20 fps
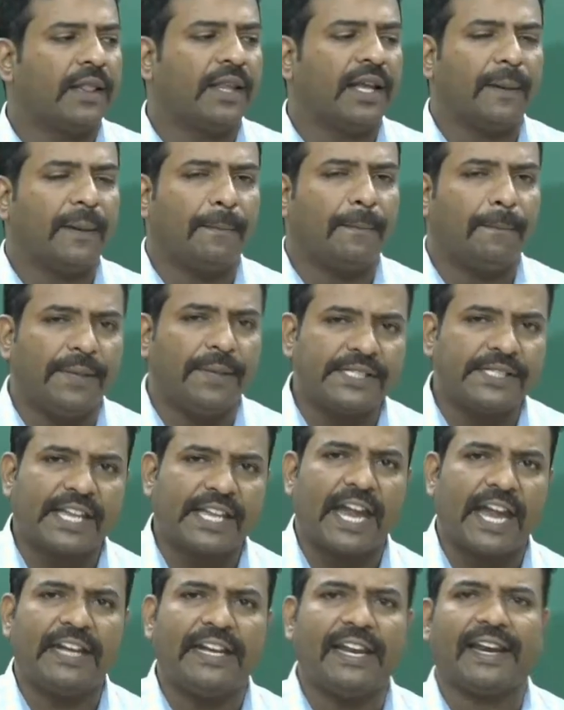the
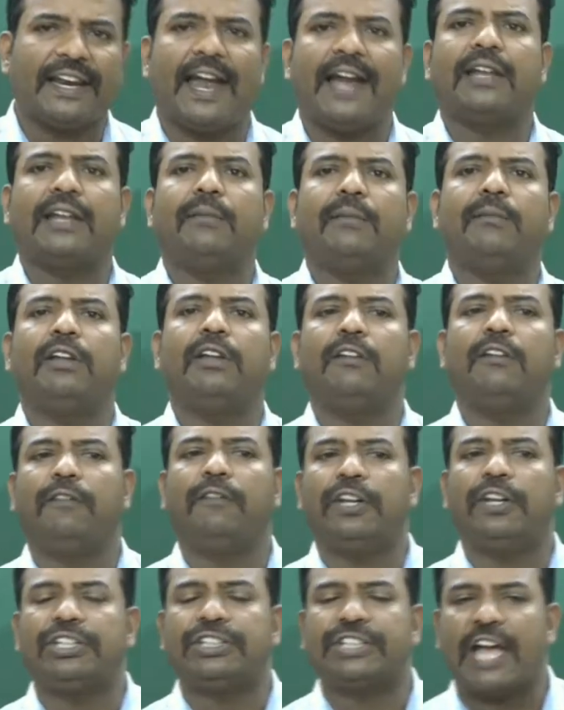biscuit
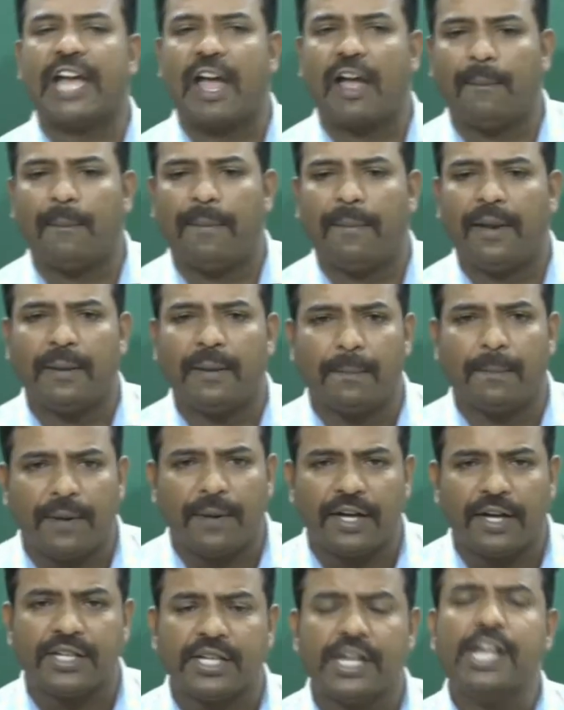randomly which I have been
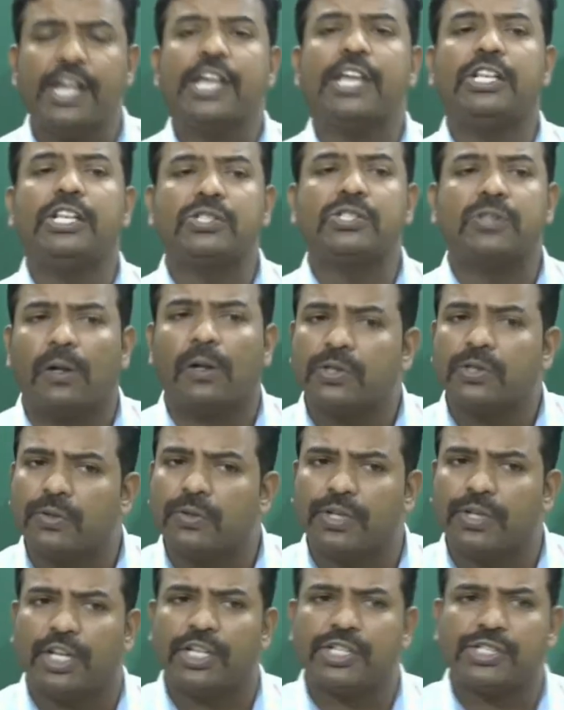picked is
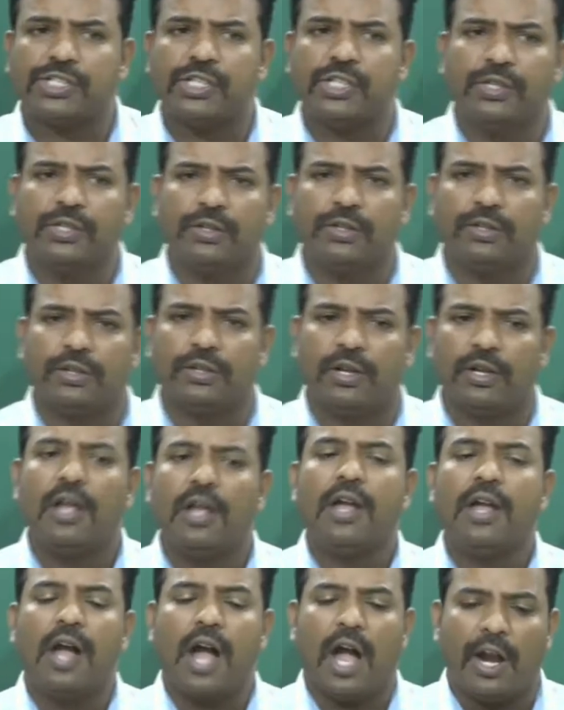also tasting good.
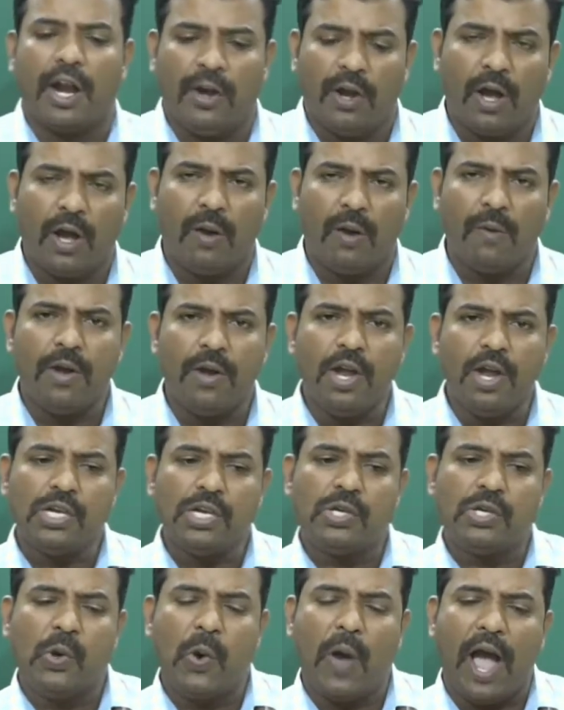And now,
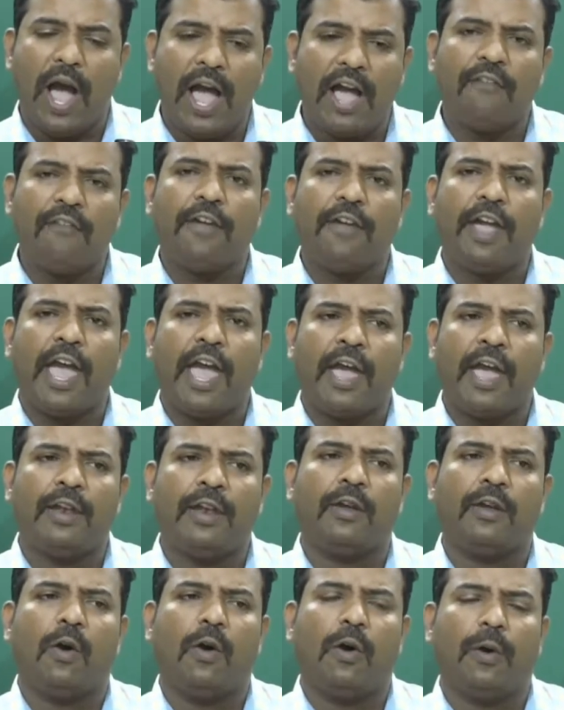to have
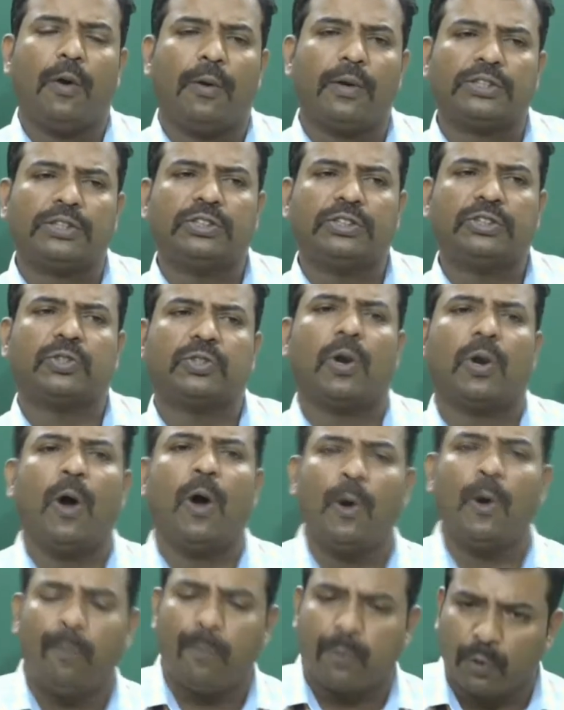an
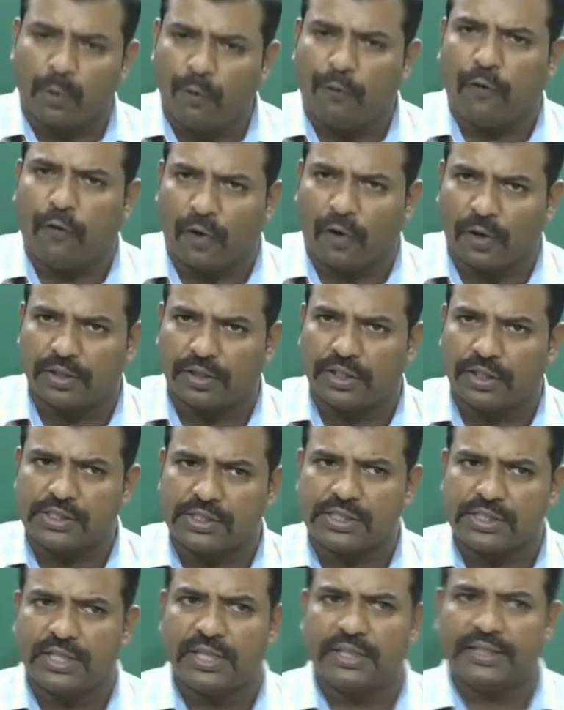strong proof for
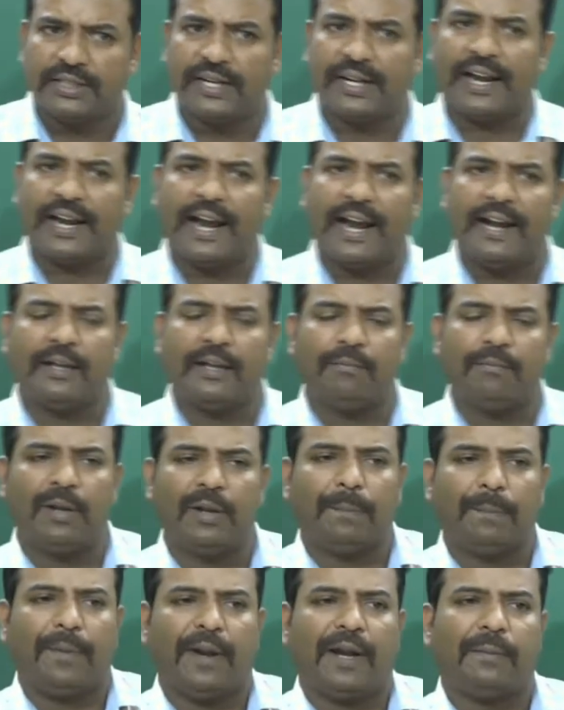this, that
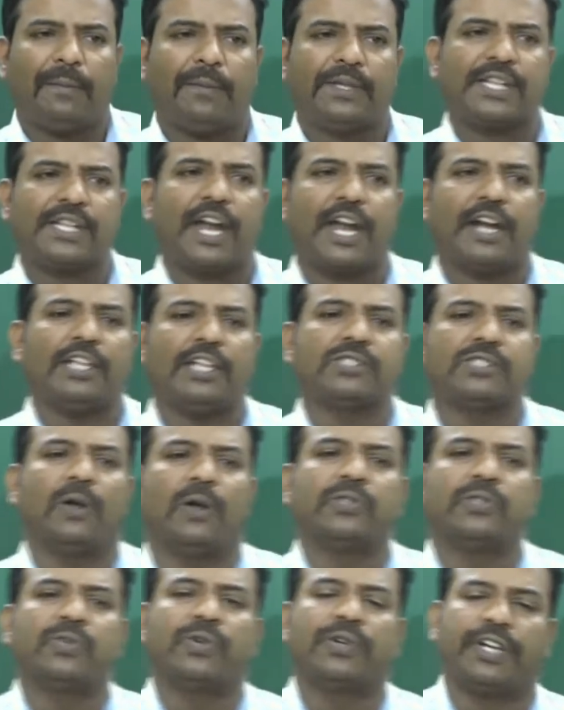randomly picked biscuit is
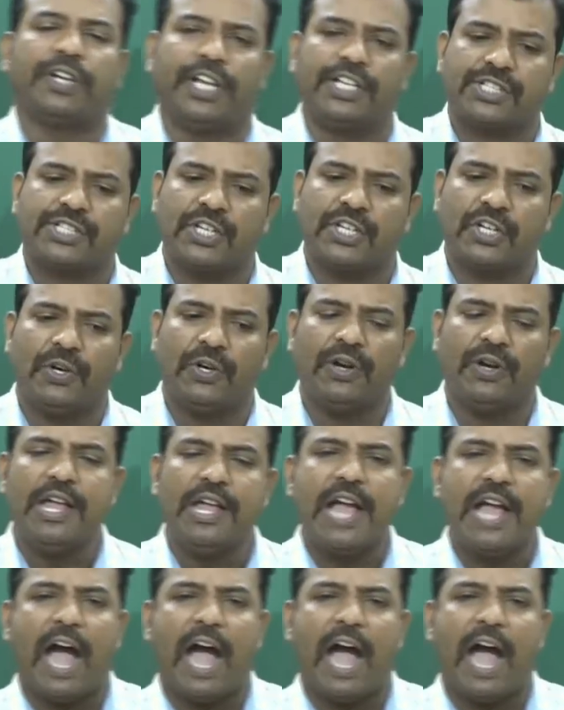also tasting good,